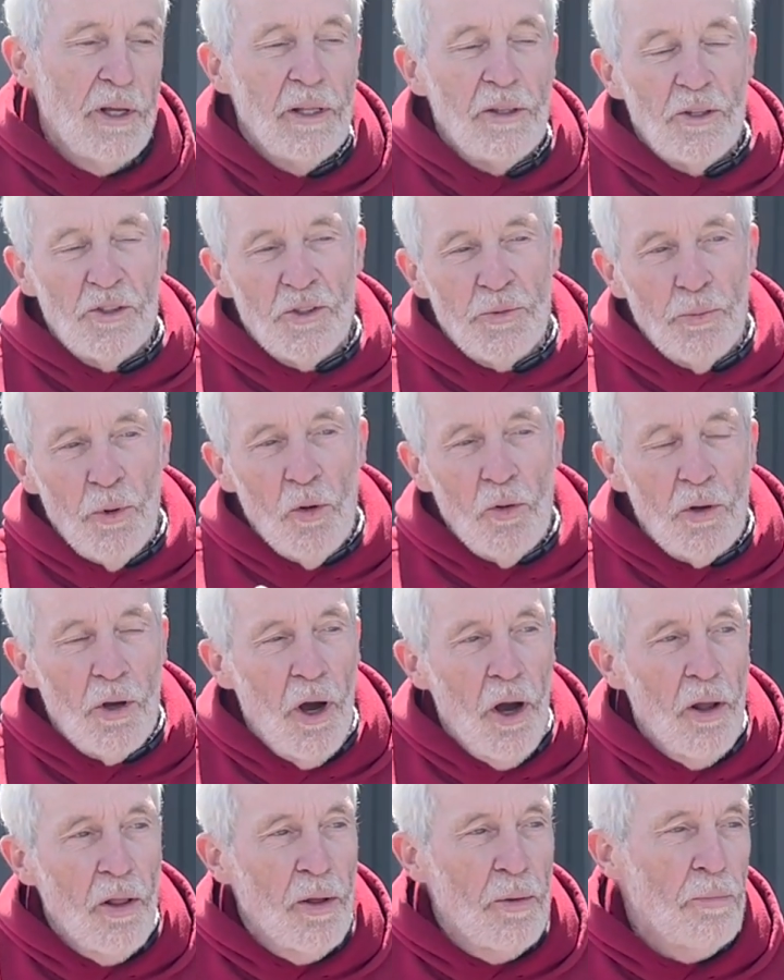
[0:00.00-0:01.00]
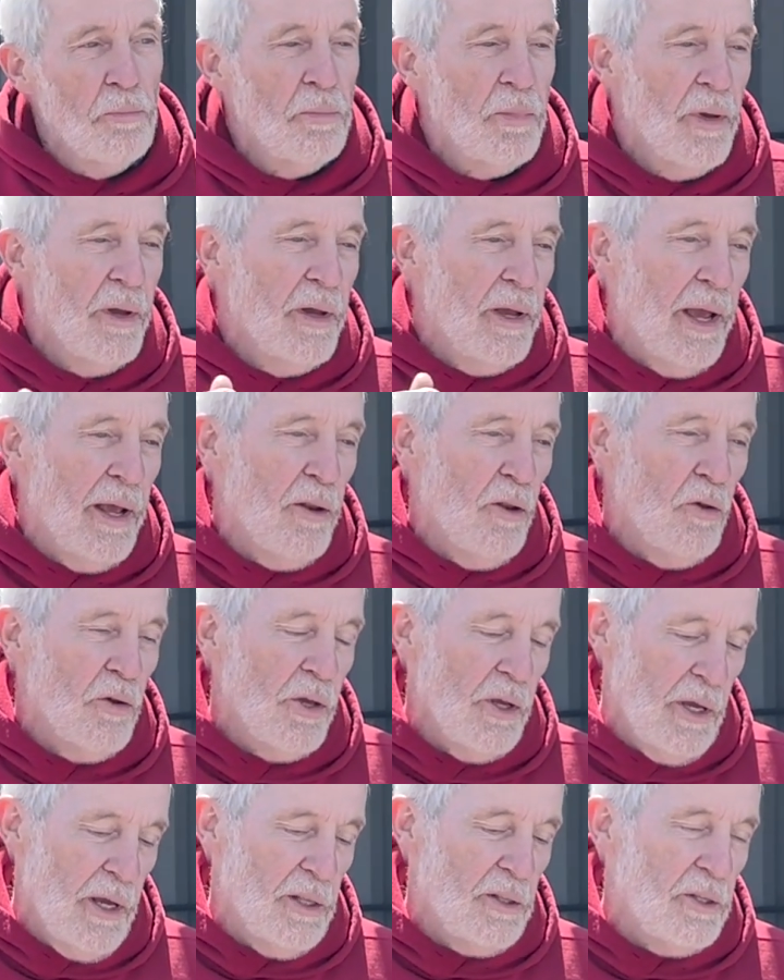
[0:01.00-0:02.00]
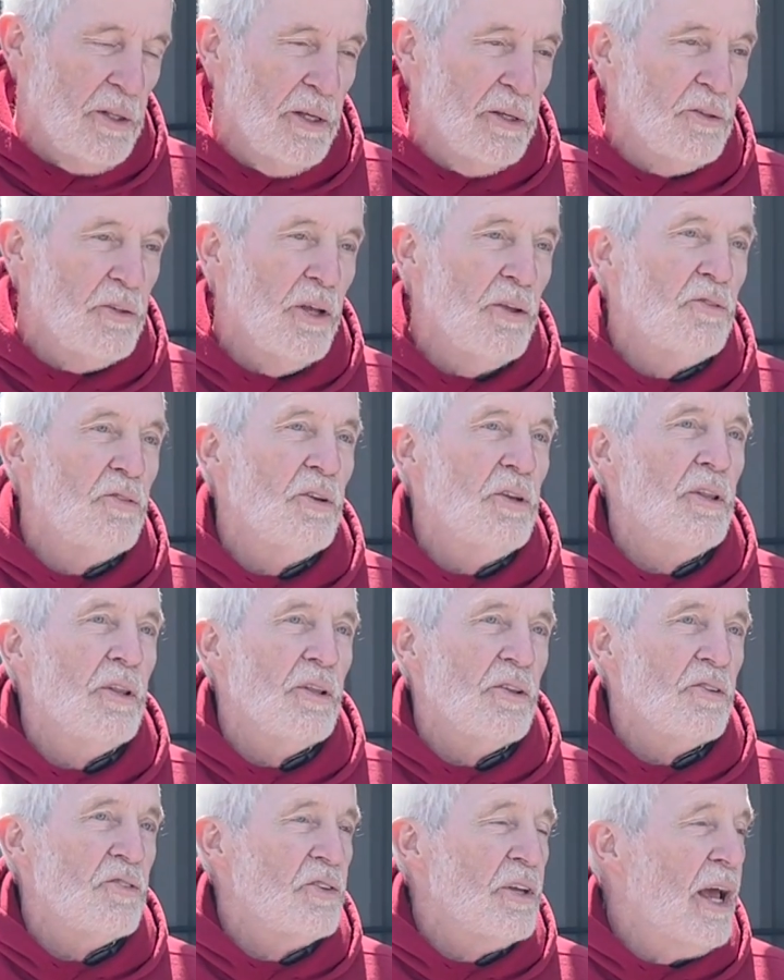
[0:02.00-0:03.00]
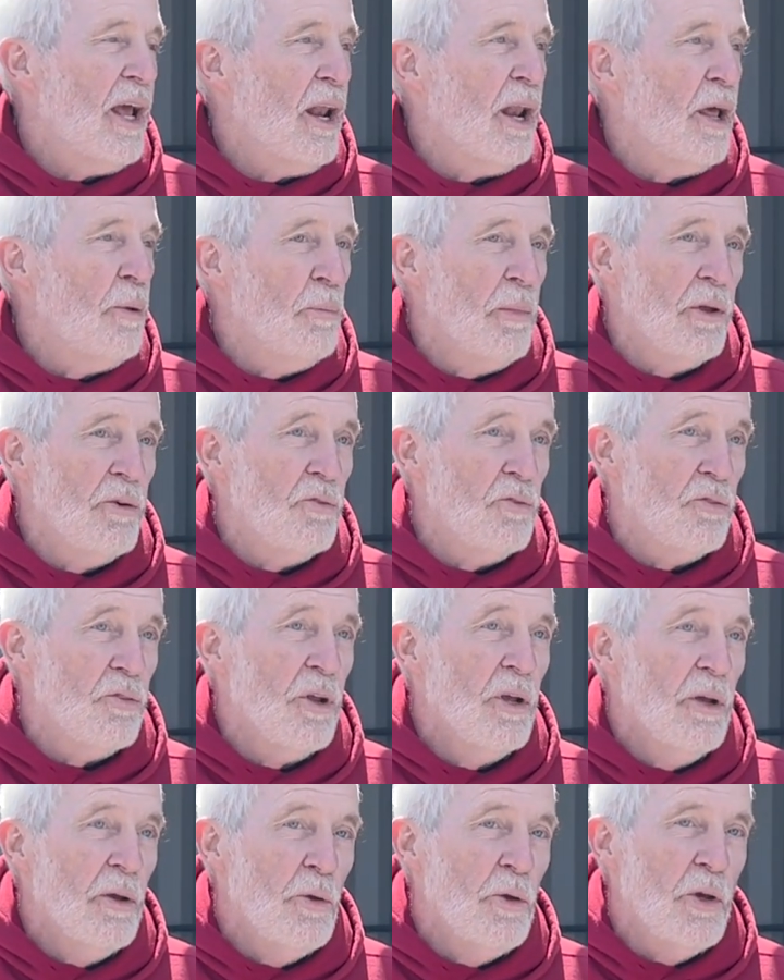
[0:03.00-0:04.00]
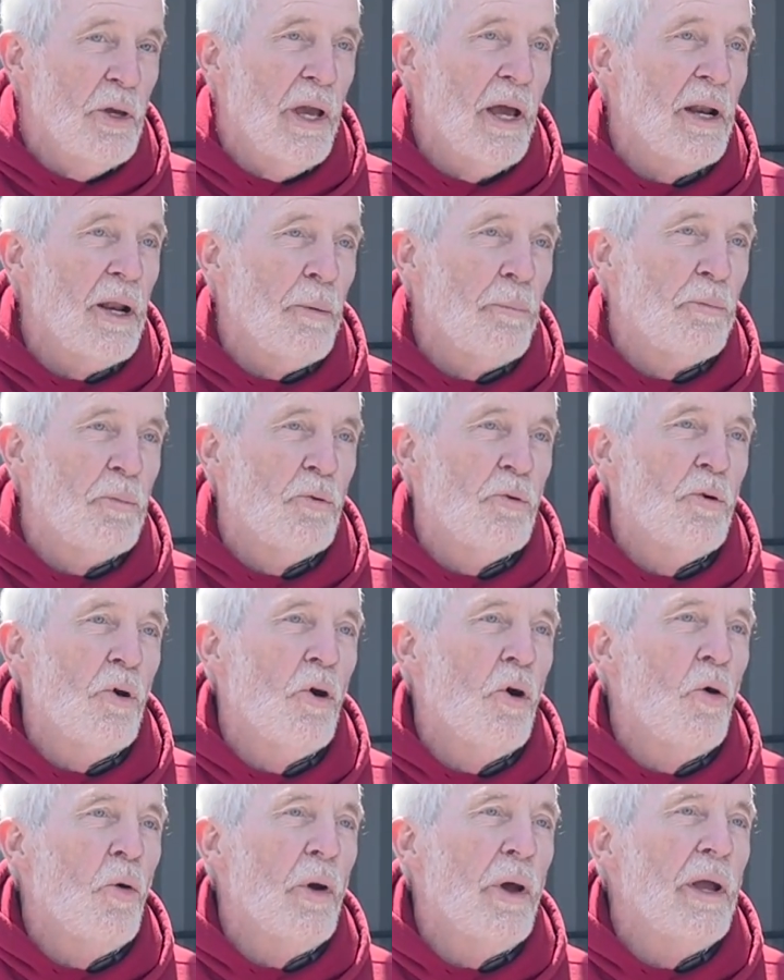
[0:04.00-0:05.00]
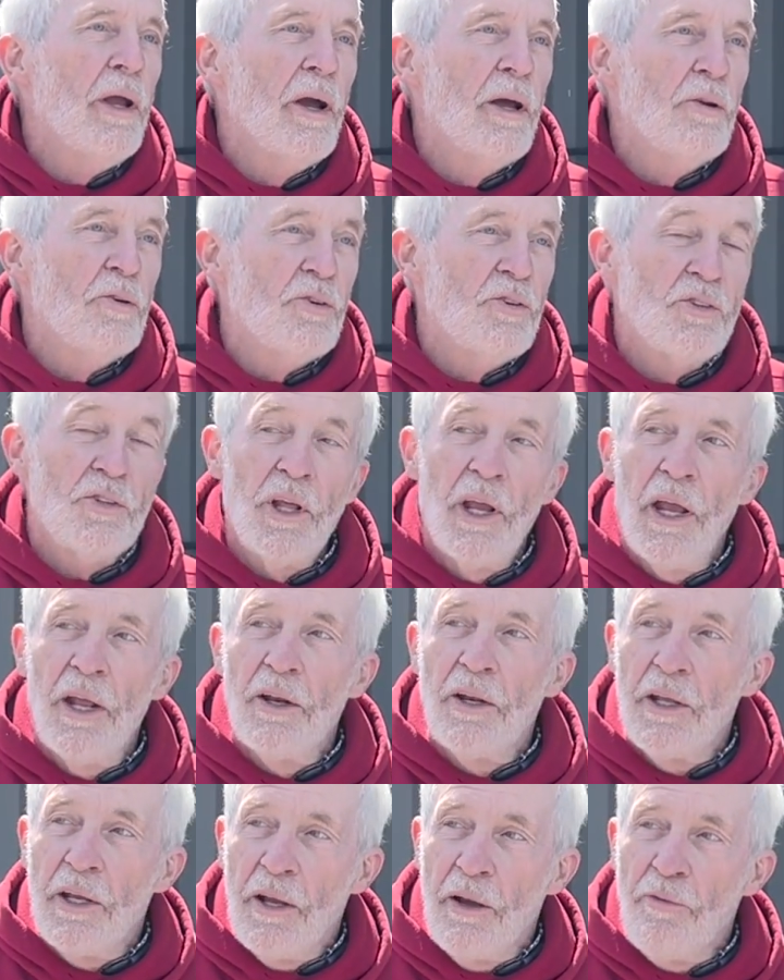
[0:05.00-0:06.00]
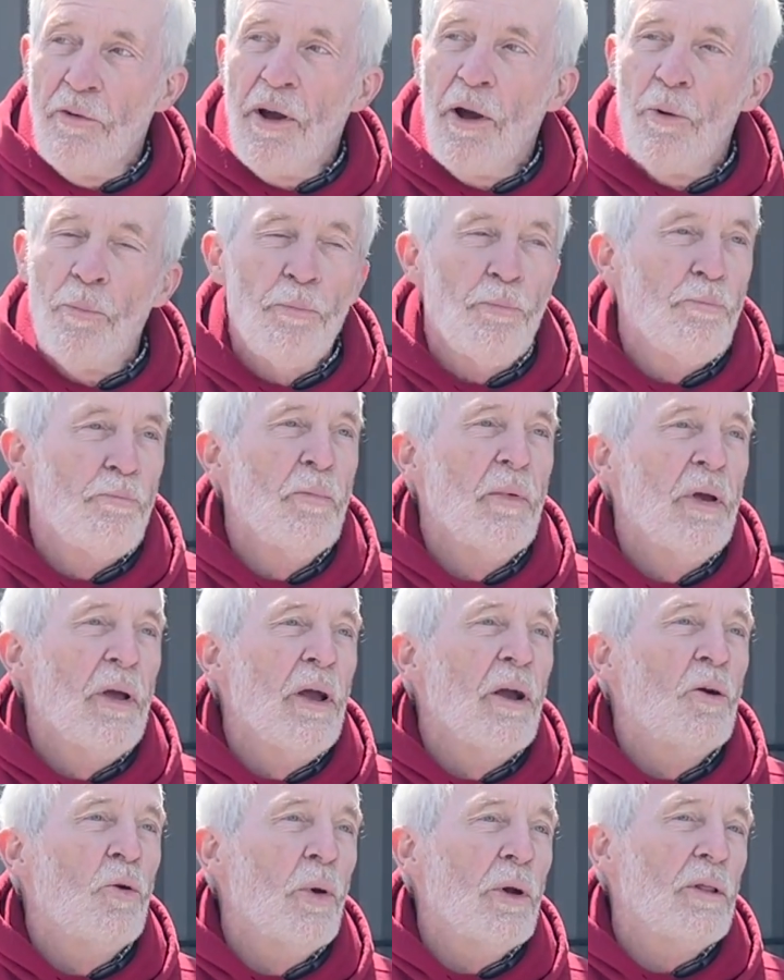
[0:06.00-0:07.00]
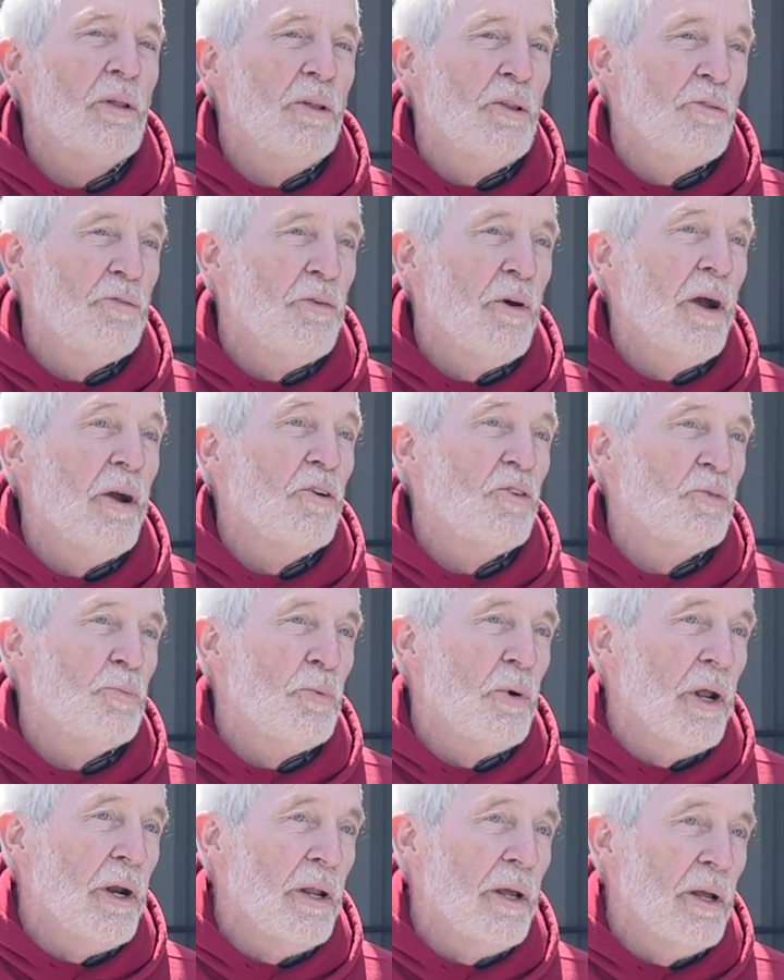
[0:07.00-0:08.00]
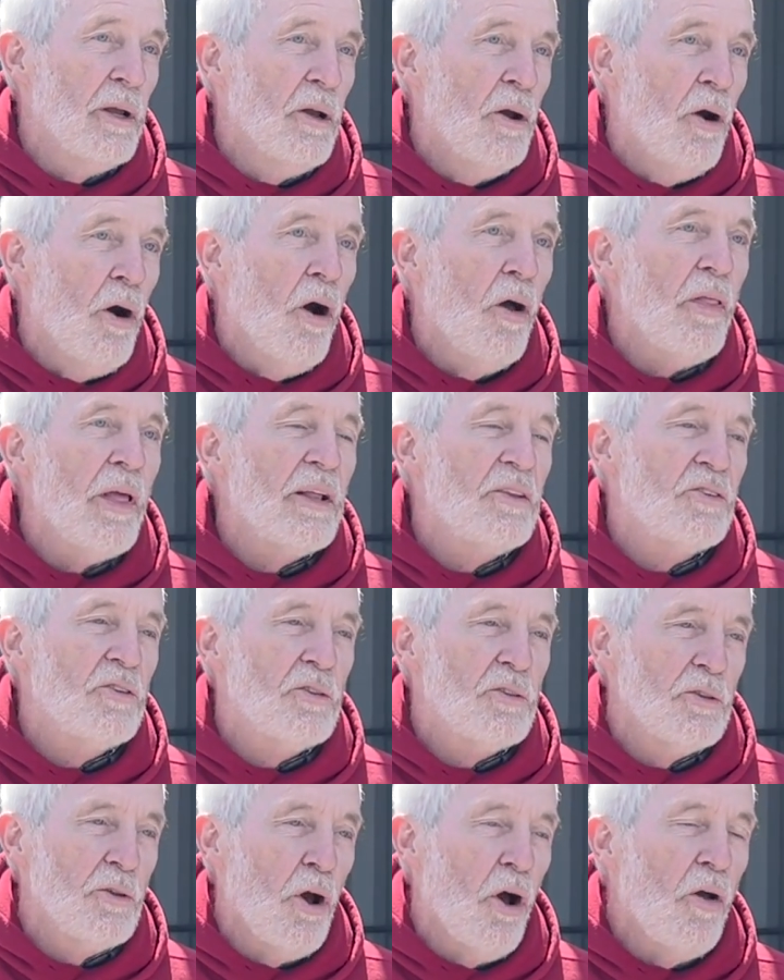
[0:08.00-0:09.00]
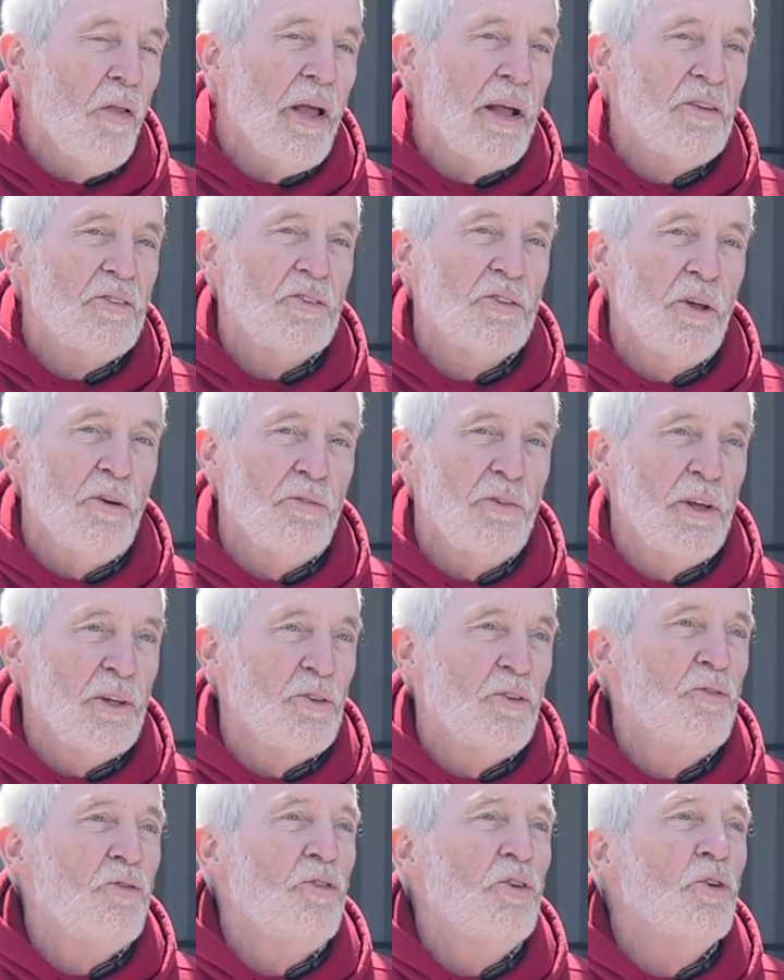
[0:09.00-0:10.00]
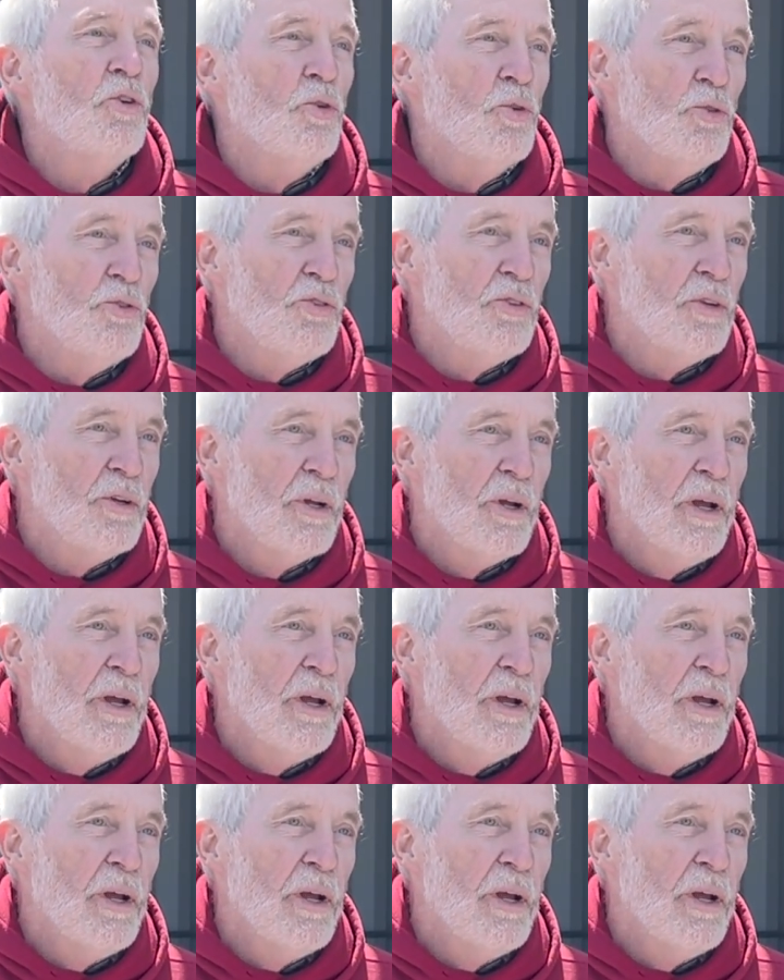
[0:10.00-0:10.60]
at the smoke column and looking at the intensity that the satellite measures, you get a growing understanding of how quickly the fire spread. All that stuff gets fused